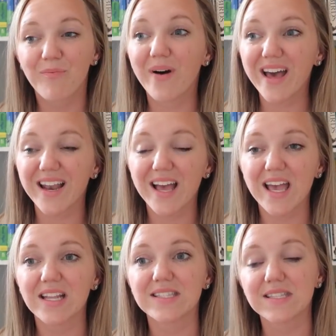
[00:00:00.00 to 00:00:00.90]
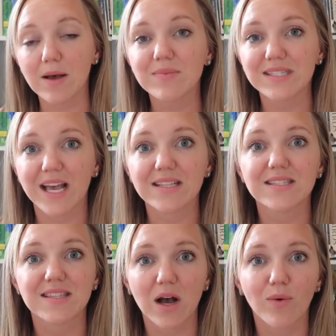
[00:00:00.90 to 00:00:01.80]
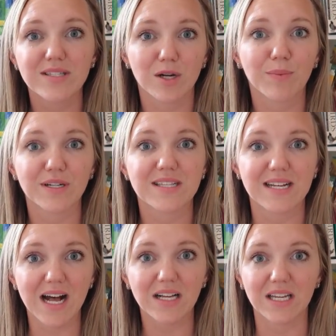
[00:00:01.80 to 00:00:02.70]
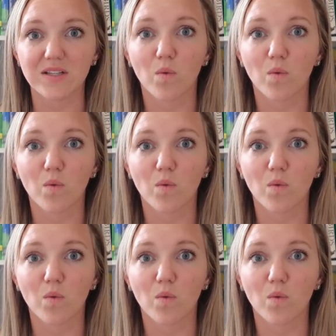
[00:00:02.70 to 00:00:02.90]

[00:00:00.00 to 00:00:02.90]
But in some sense, that was her personality,